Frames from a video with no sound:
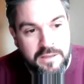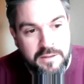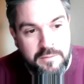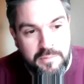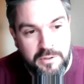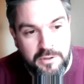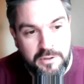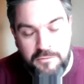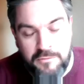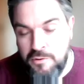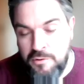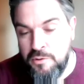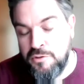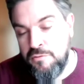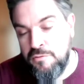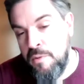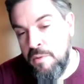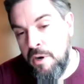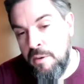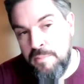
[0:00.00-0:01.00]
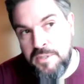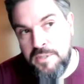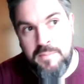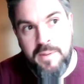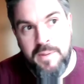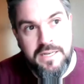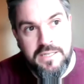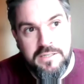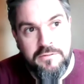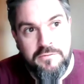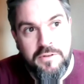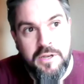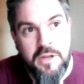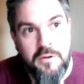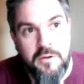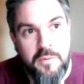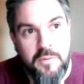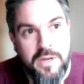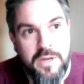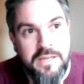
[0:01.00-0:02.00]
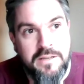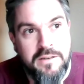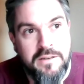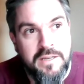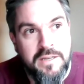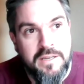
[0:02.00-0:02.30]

but of course, from our perspective, we